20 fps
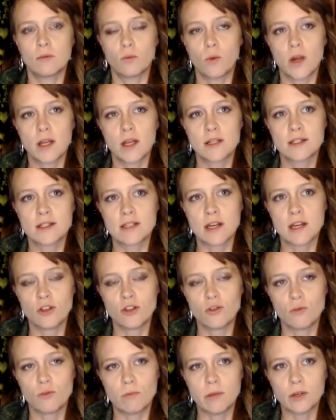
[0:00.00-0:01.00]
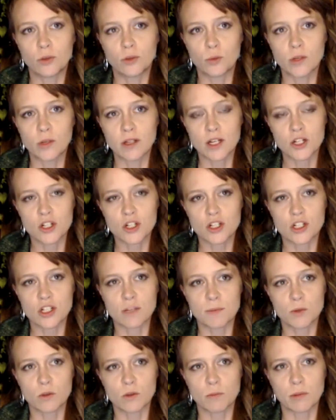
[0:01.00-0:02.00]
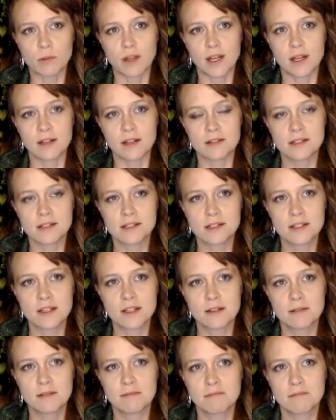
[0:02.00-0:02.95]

ways that you build relationships with plants?